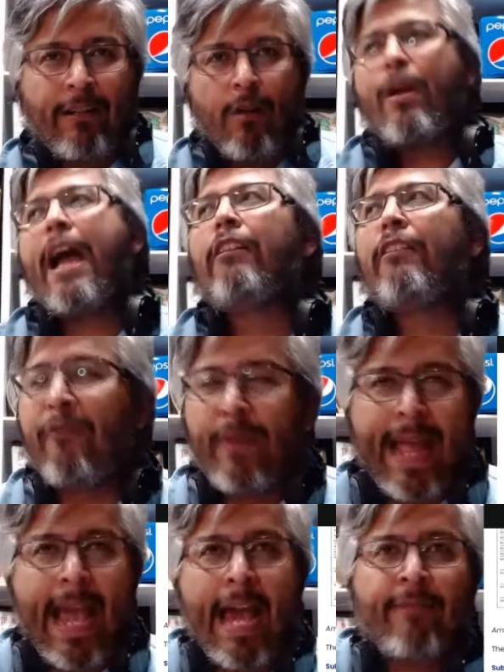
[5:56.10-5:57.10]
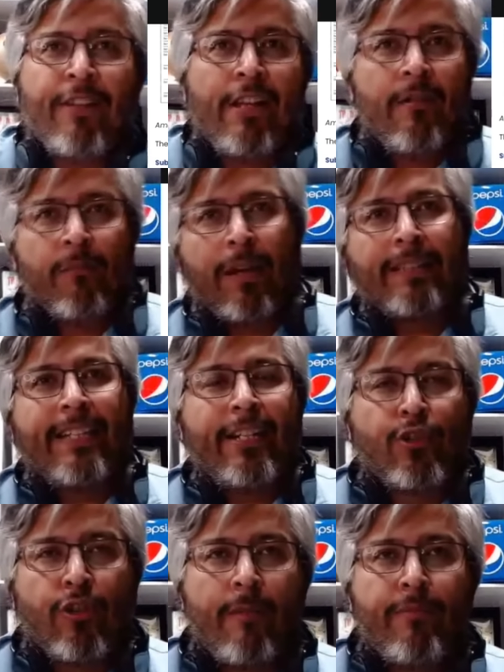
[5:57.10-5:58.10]
there on Rowland, we have
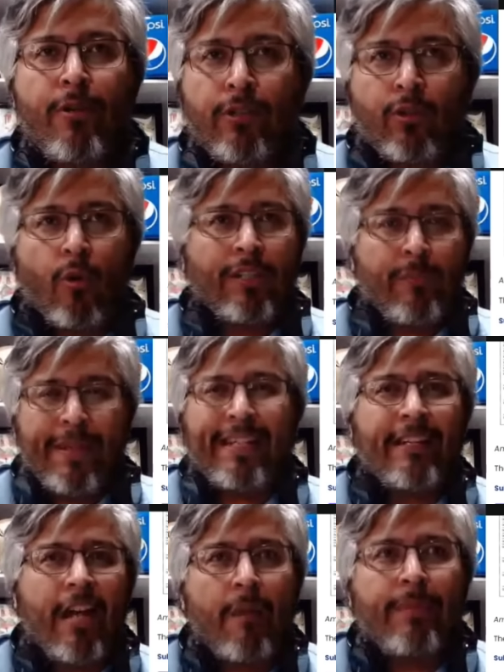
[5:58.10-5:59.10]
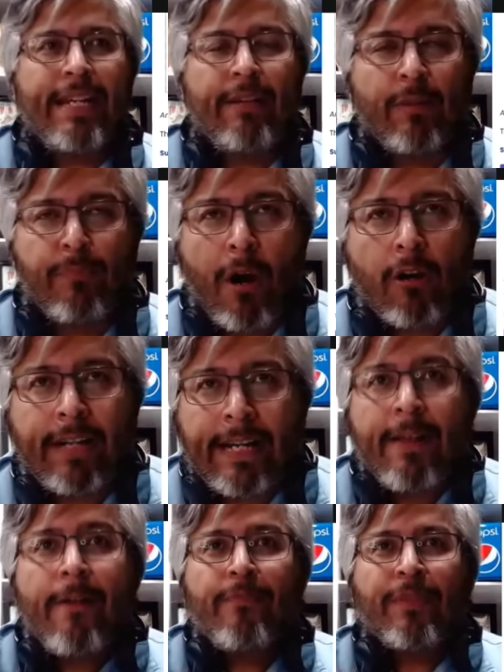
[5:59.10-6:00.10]
President Trump, who's going to be the nominee of the
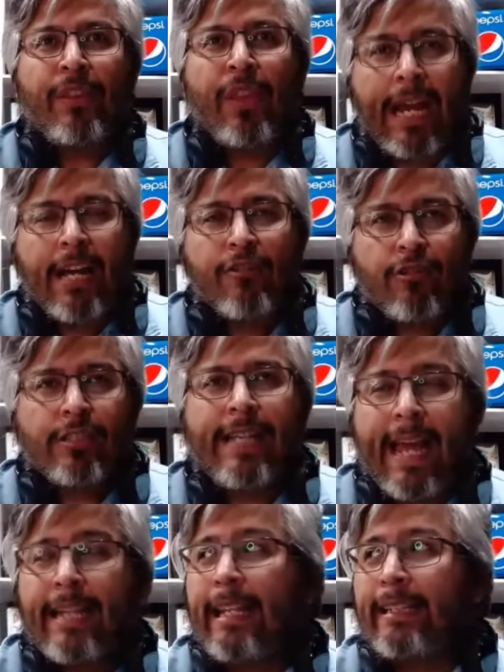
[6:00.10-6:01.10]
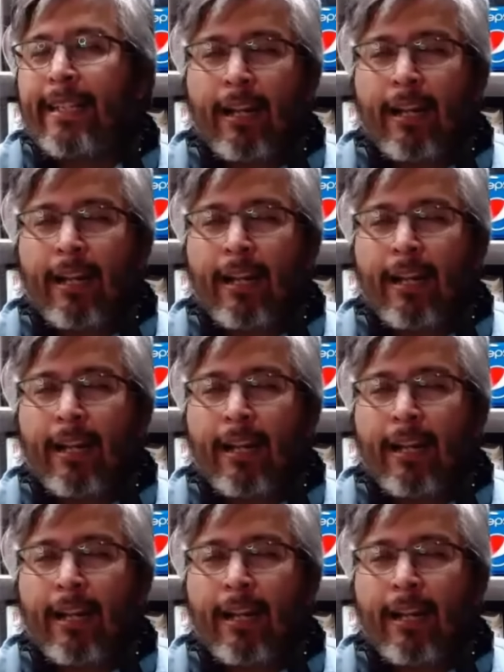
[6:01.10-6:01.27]
party. They understand that